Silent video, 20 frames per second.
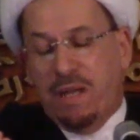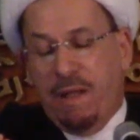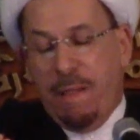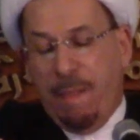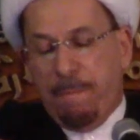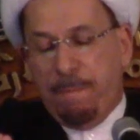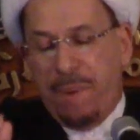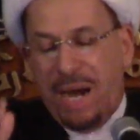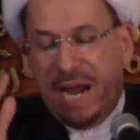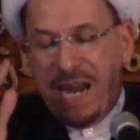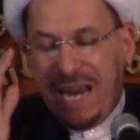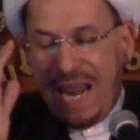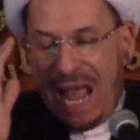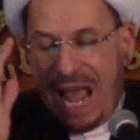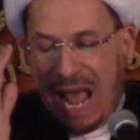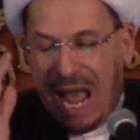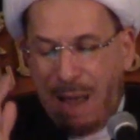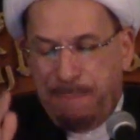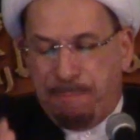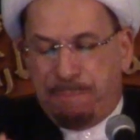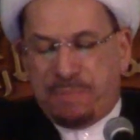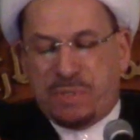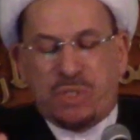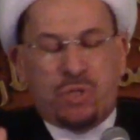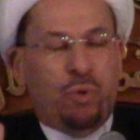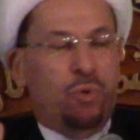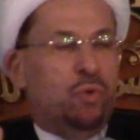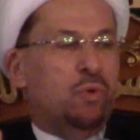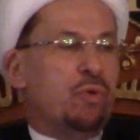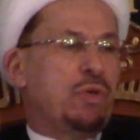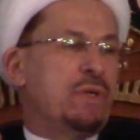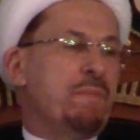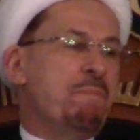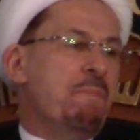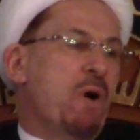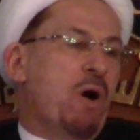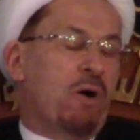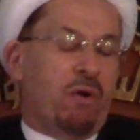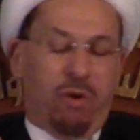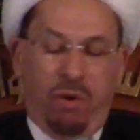by absolute
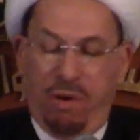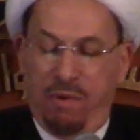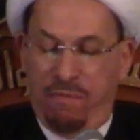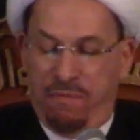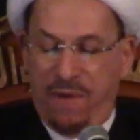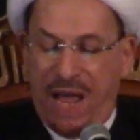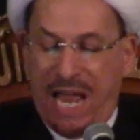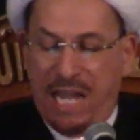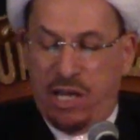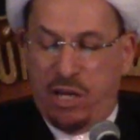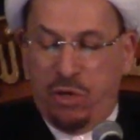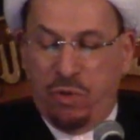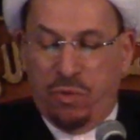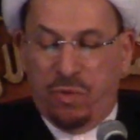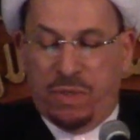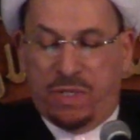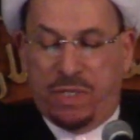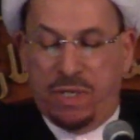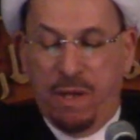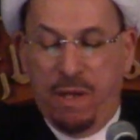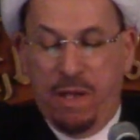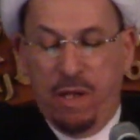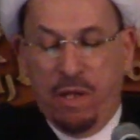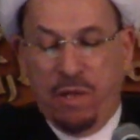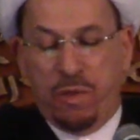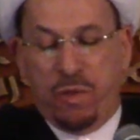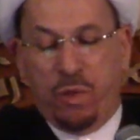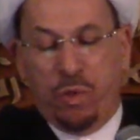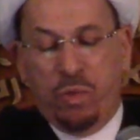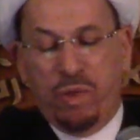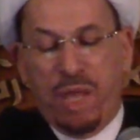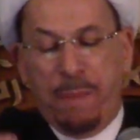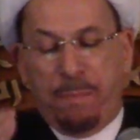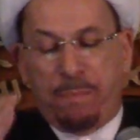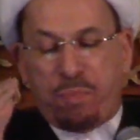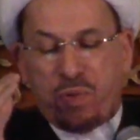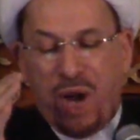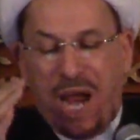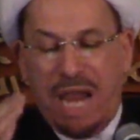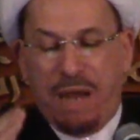moral values through the
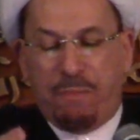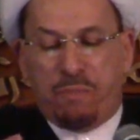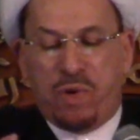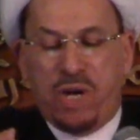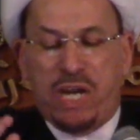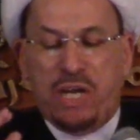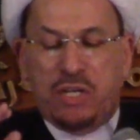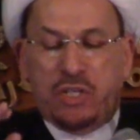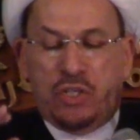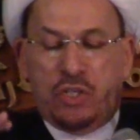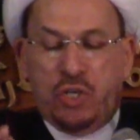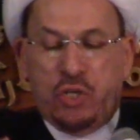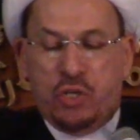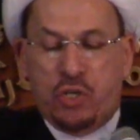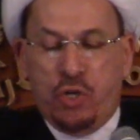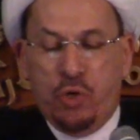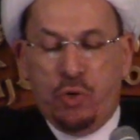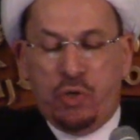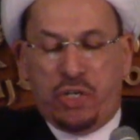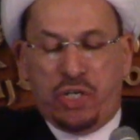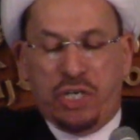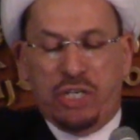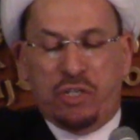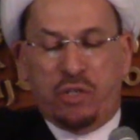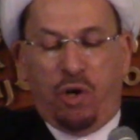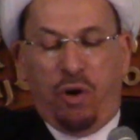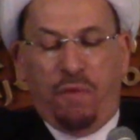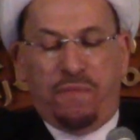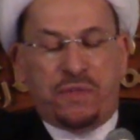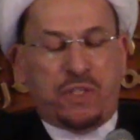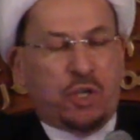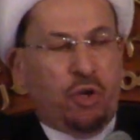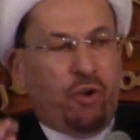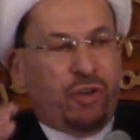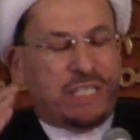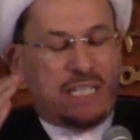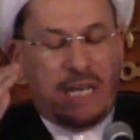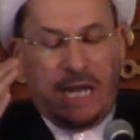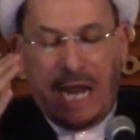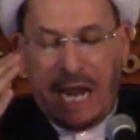primary institutions of
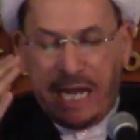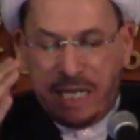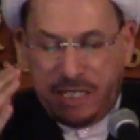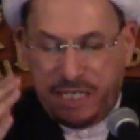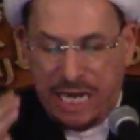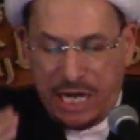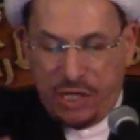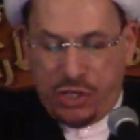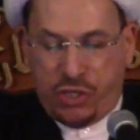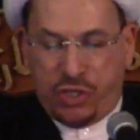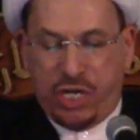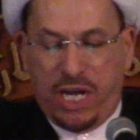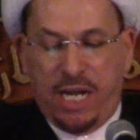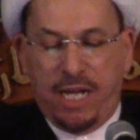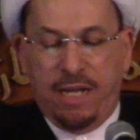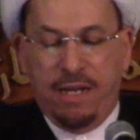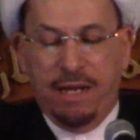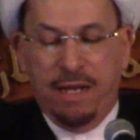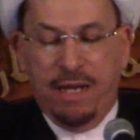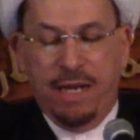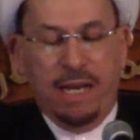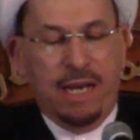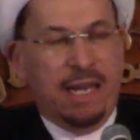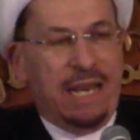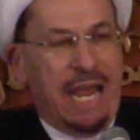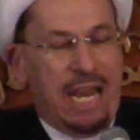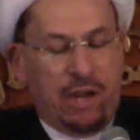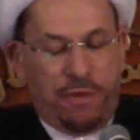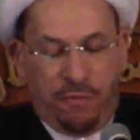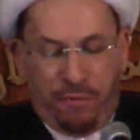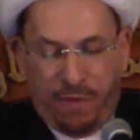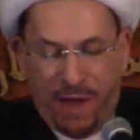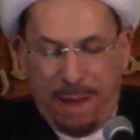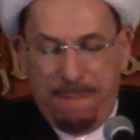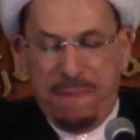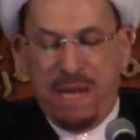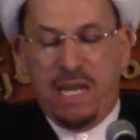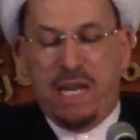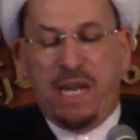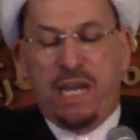socialization like
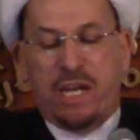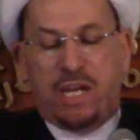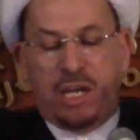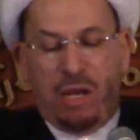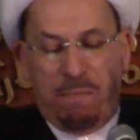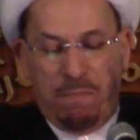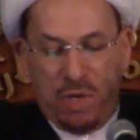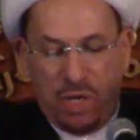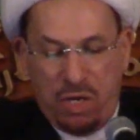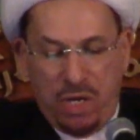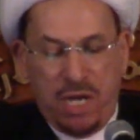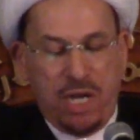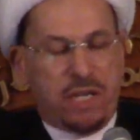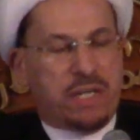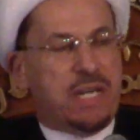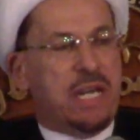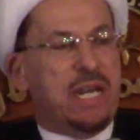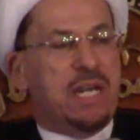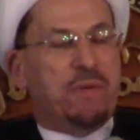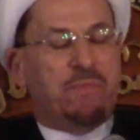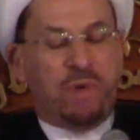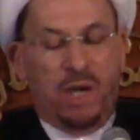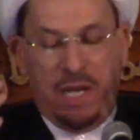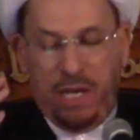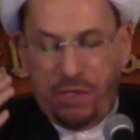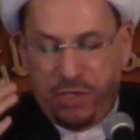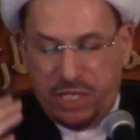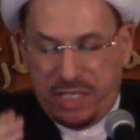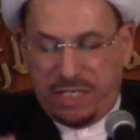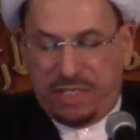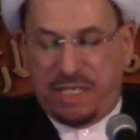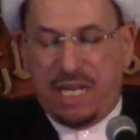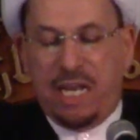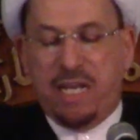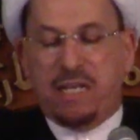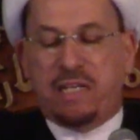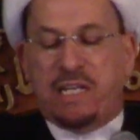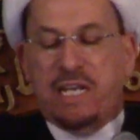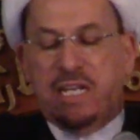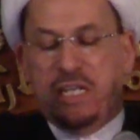family, community, religious
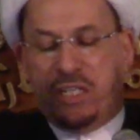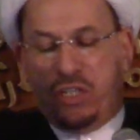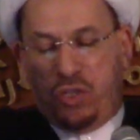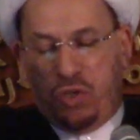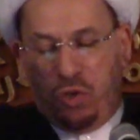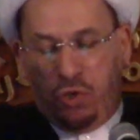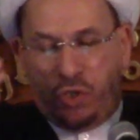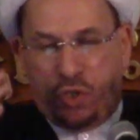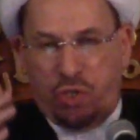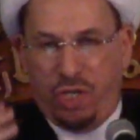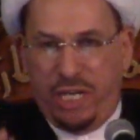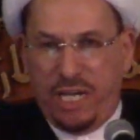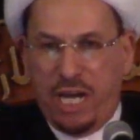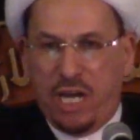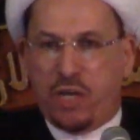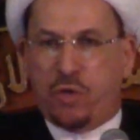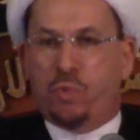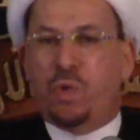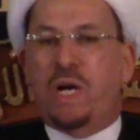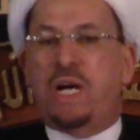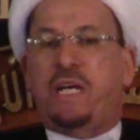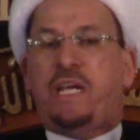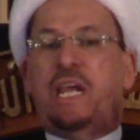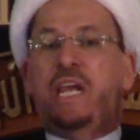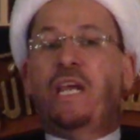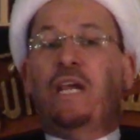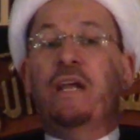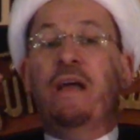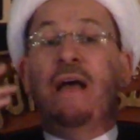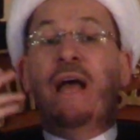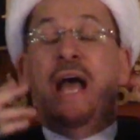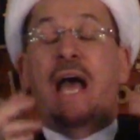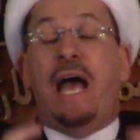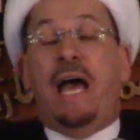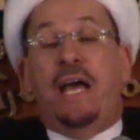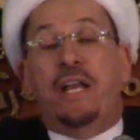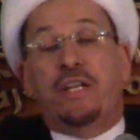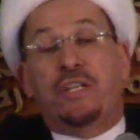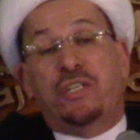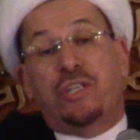centers, social networking,
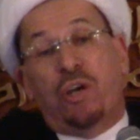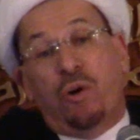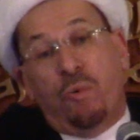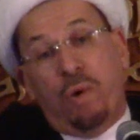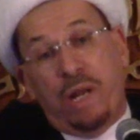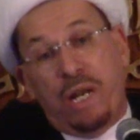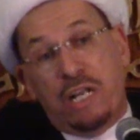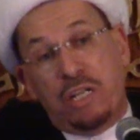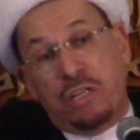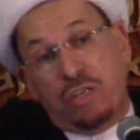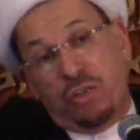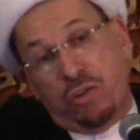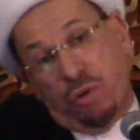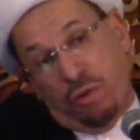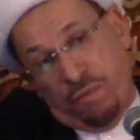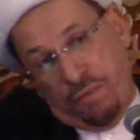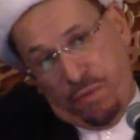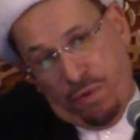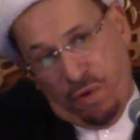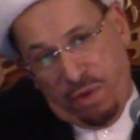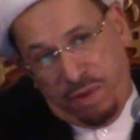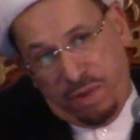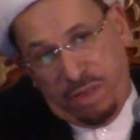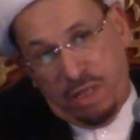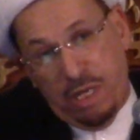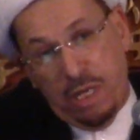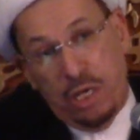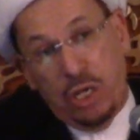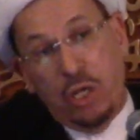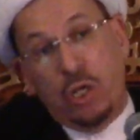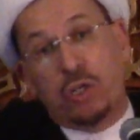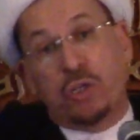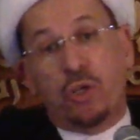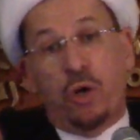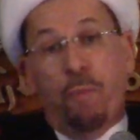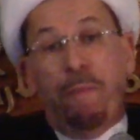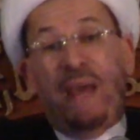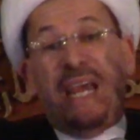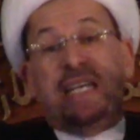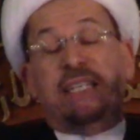and so on and so forth. So
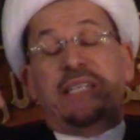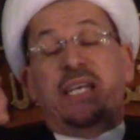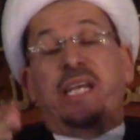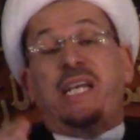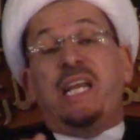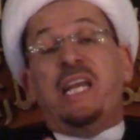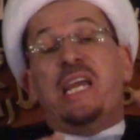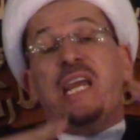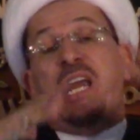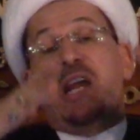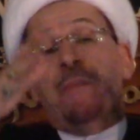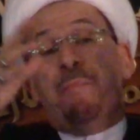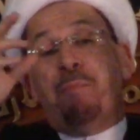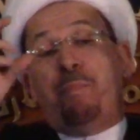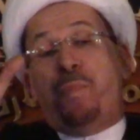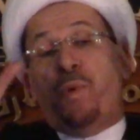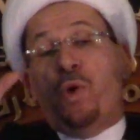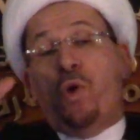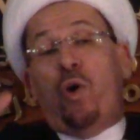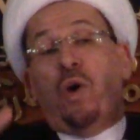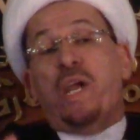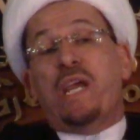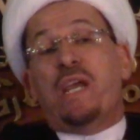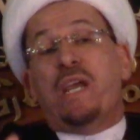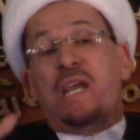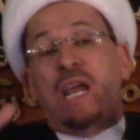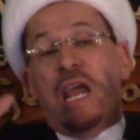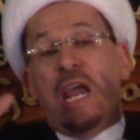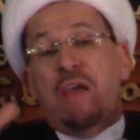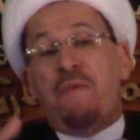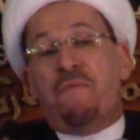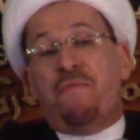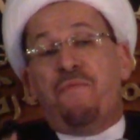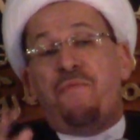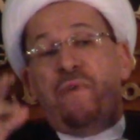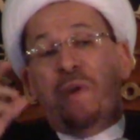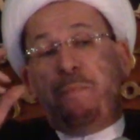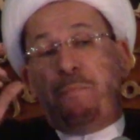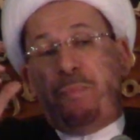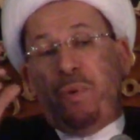basically employing every
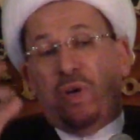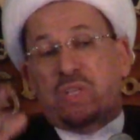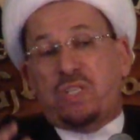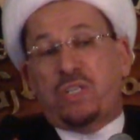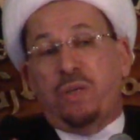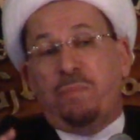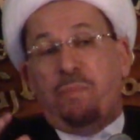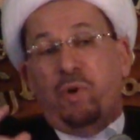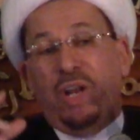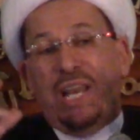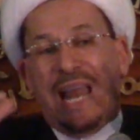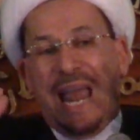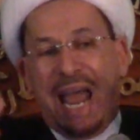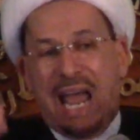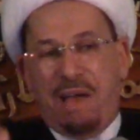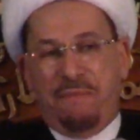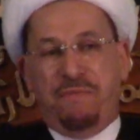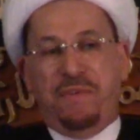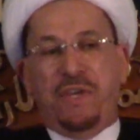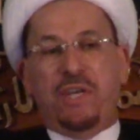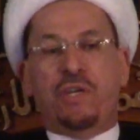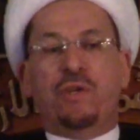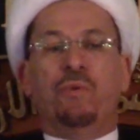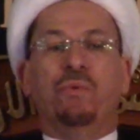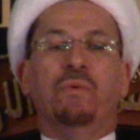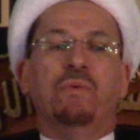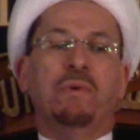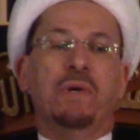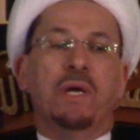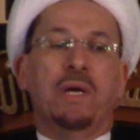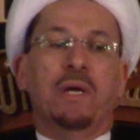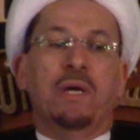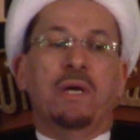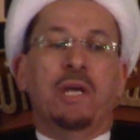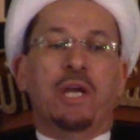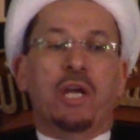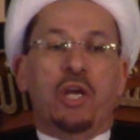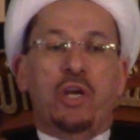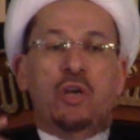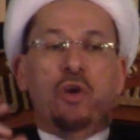possible avenue
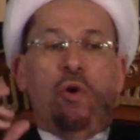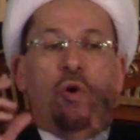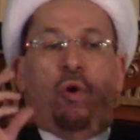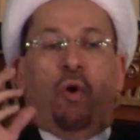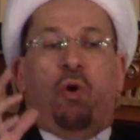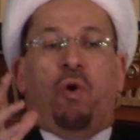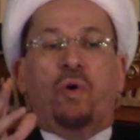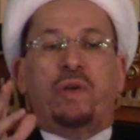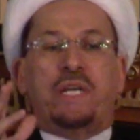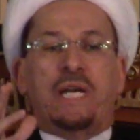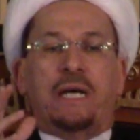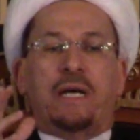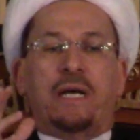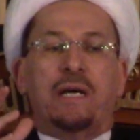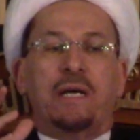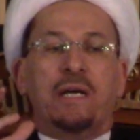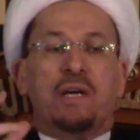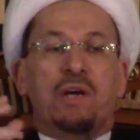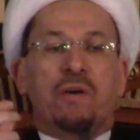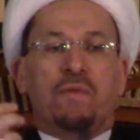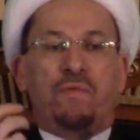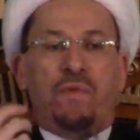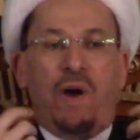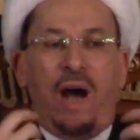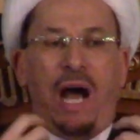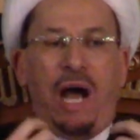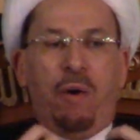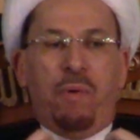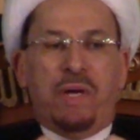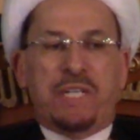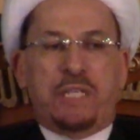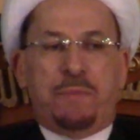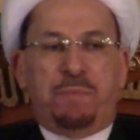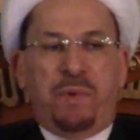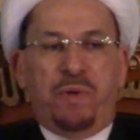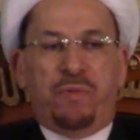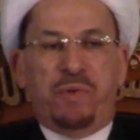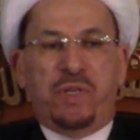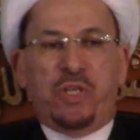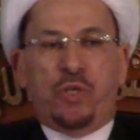in order for our
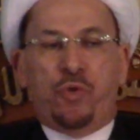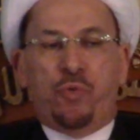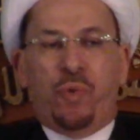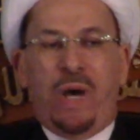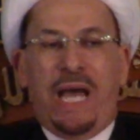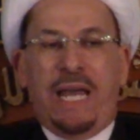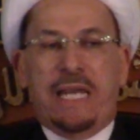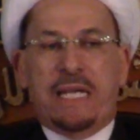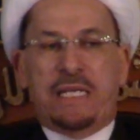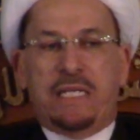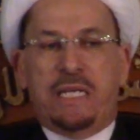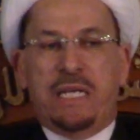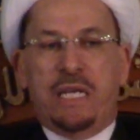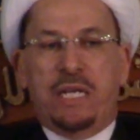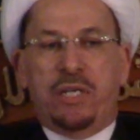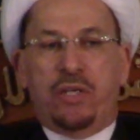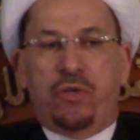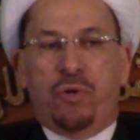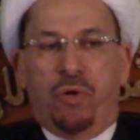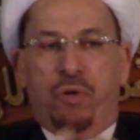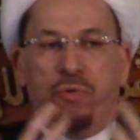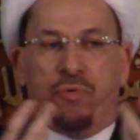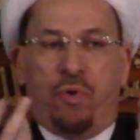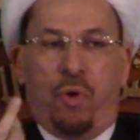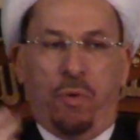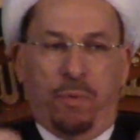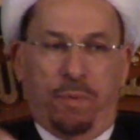spirituality to grow.